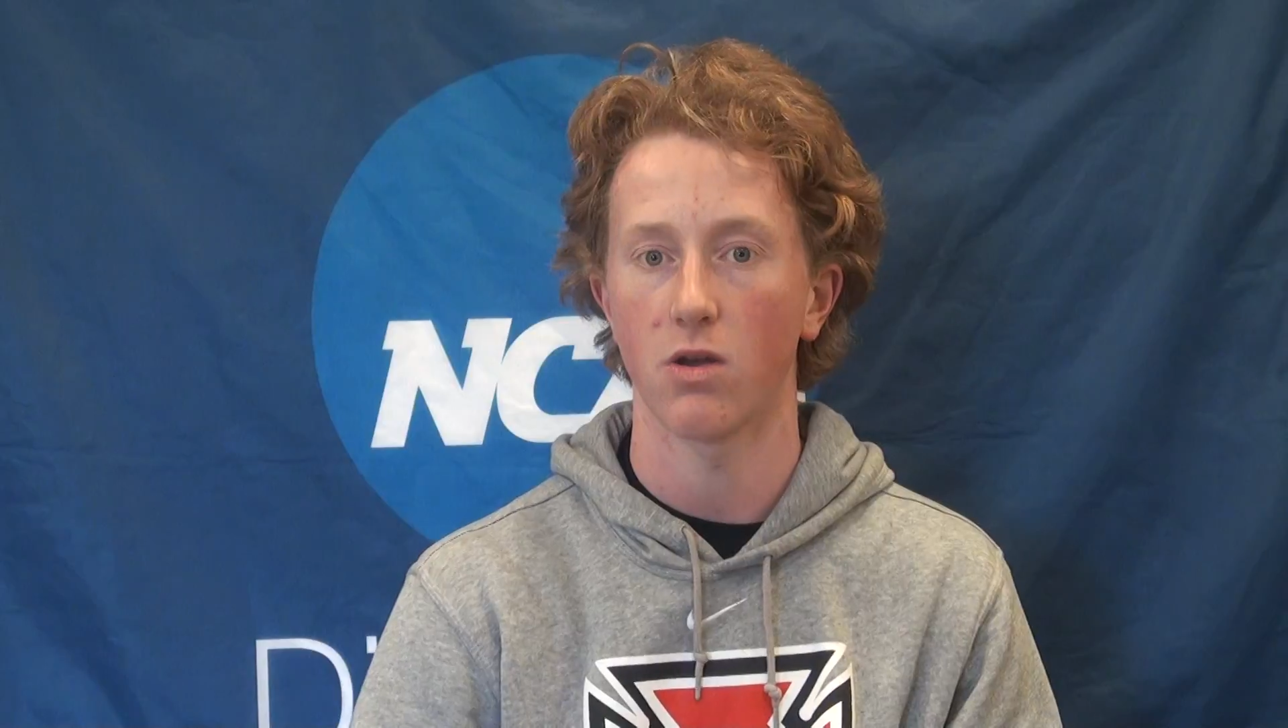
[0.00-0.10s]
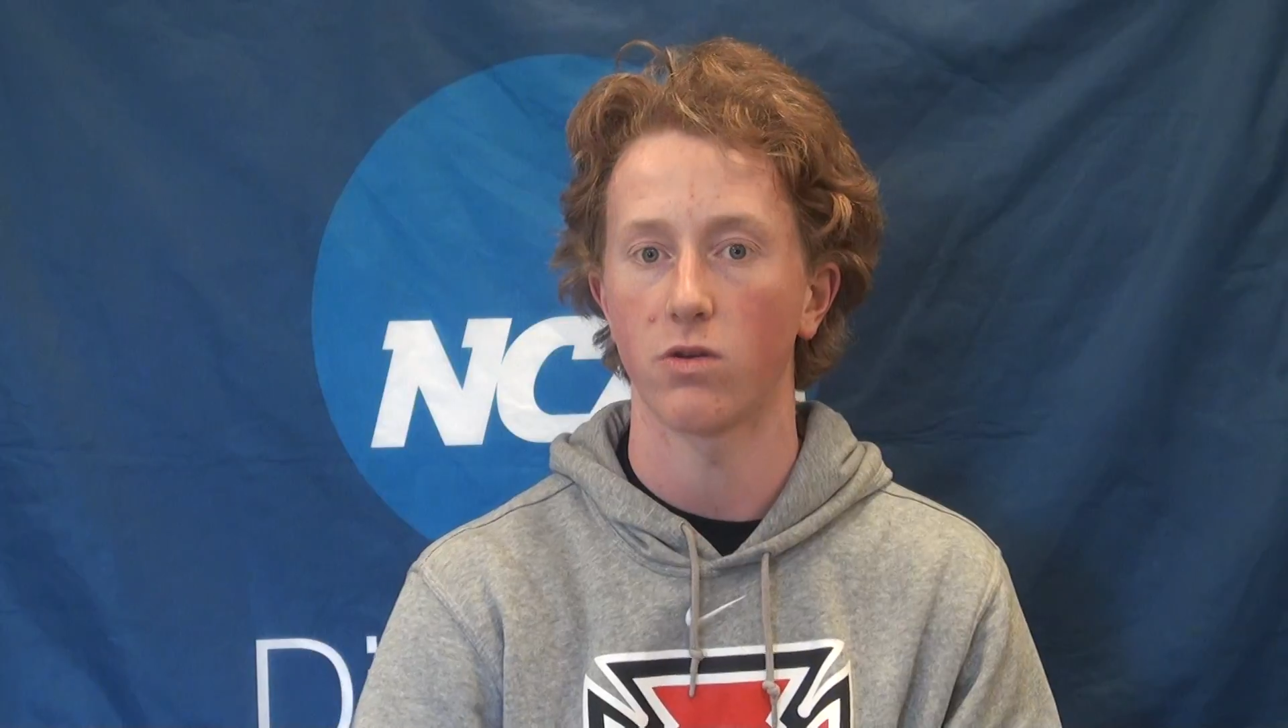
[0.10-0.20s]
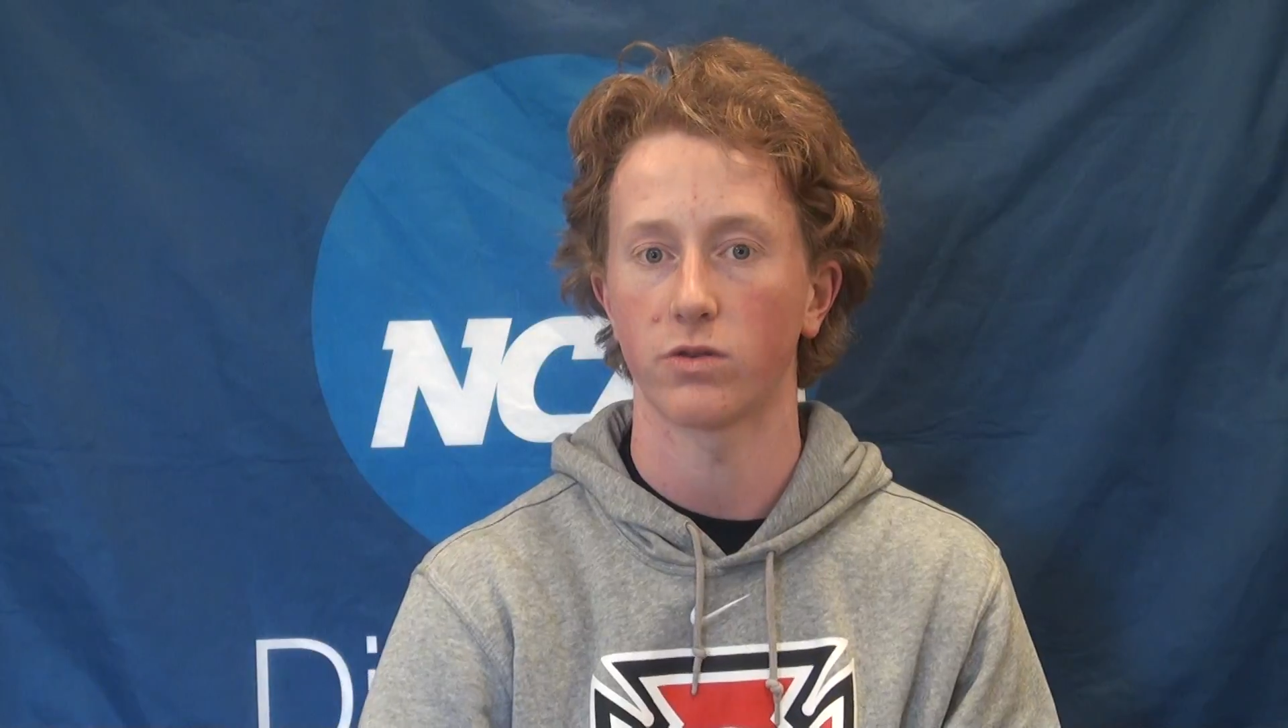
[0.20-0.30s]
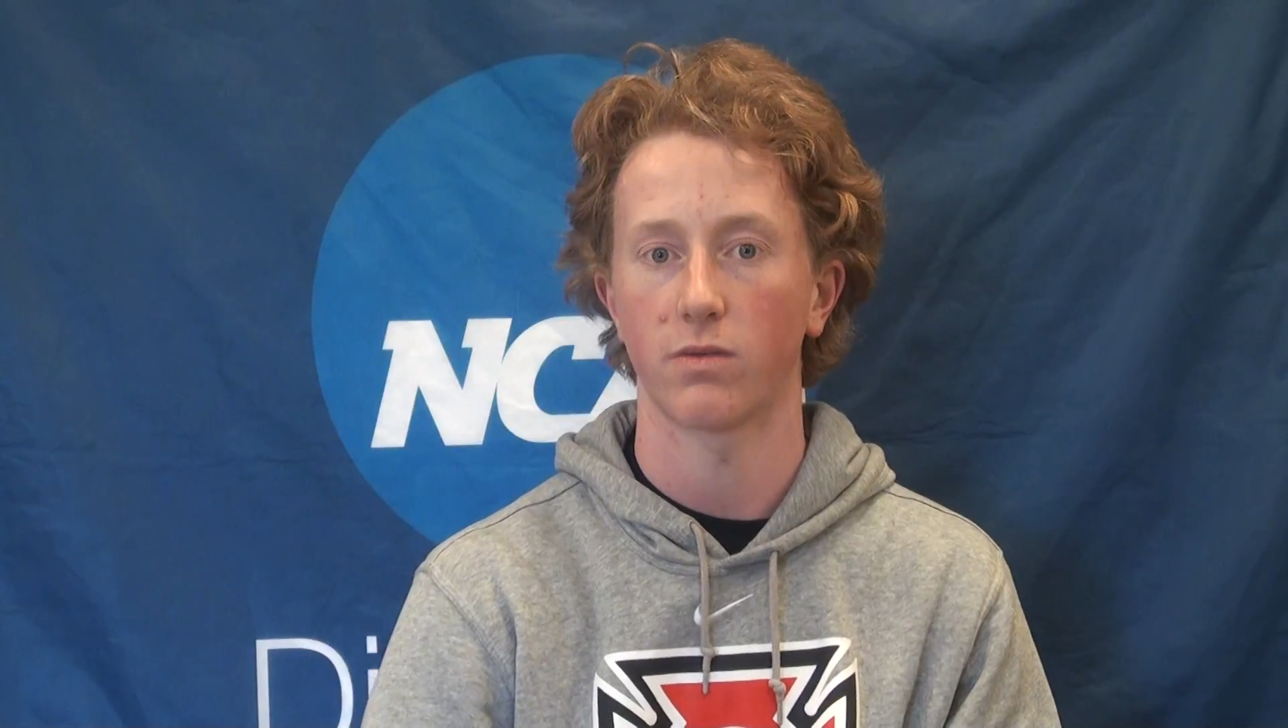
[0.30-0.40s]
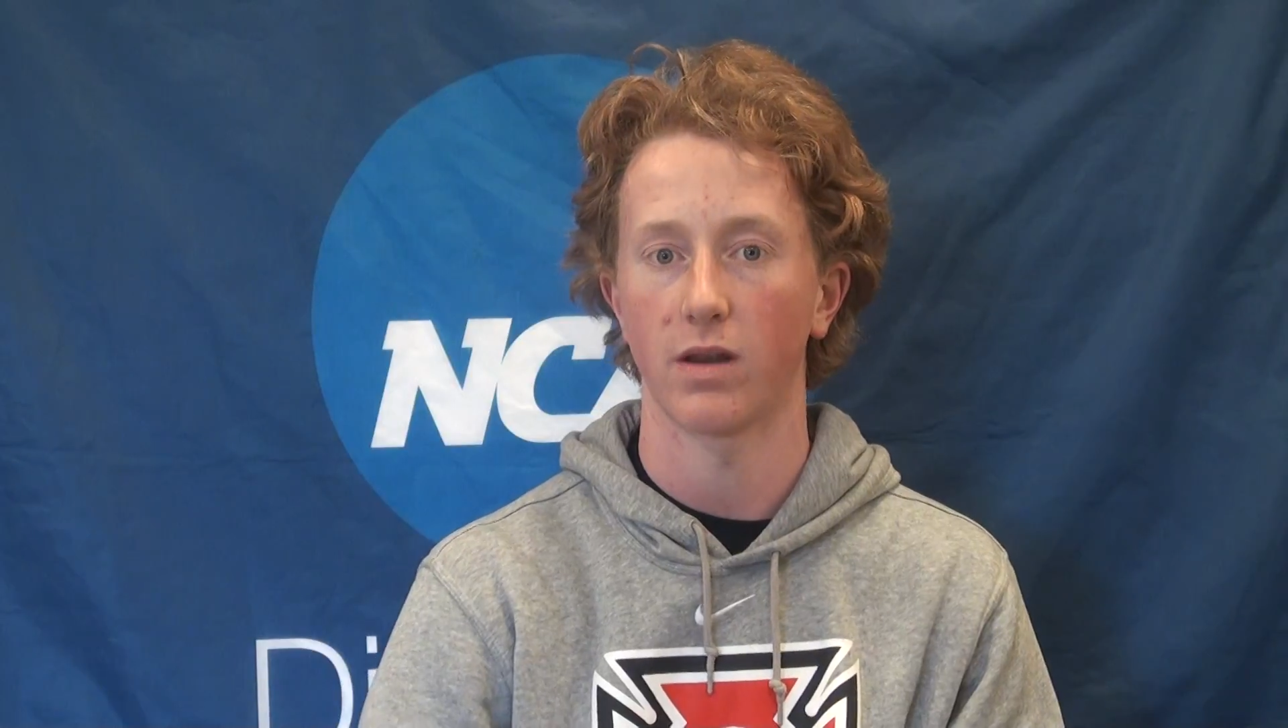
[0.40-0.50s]

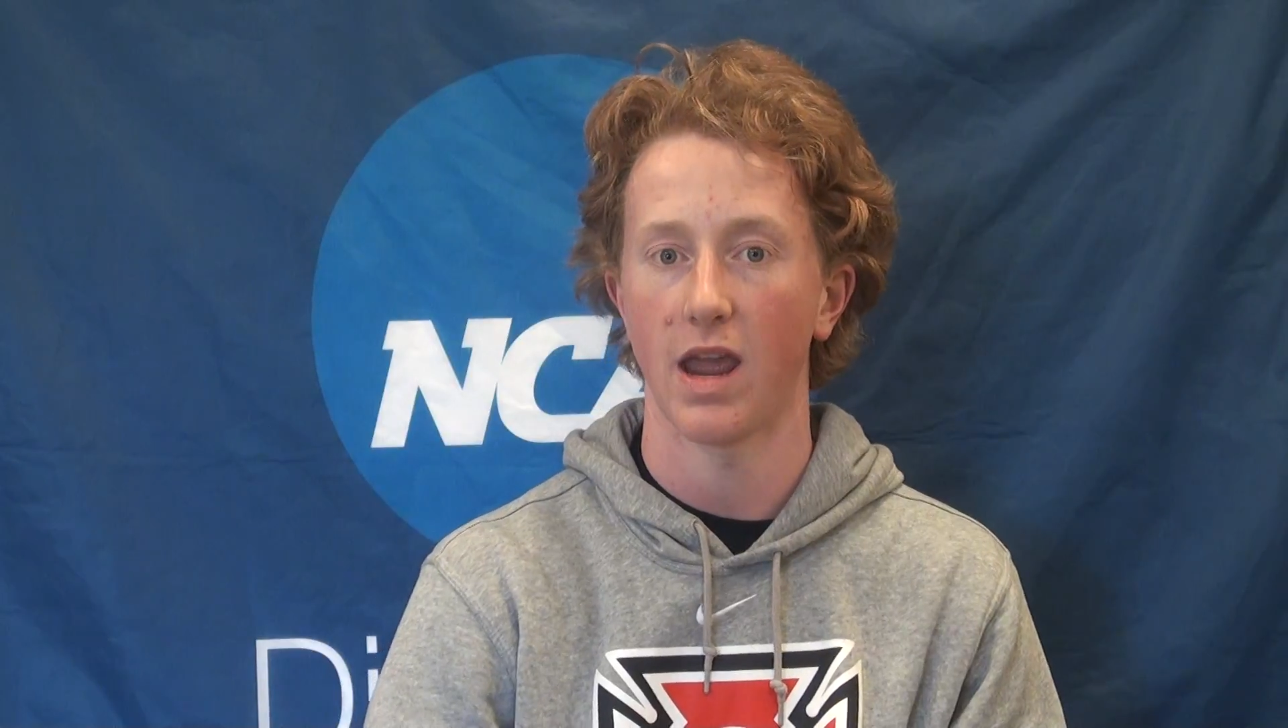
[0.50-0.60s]
goals for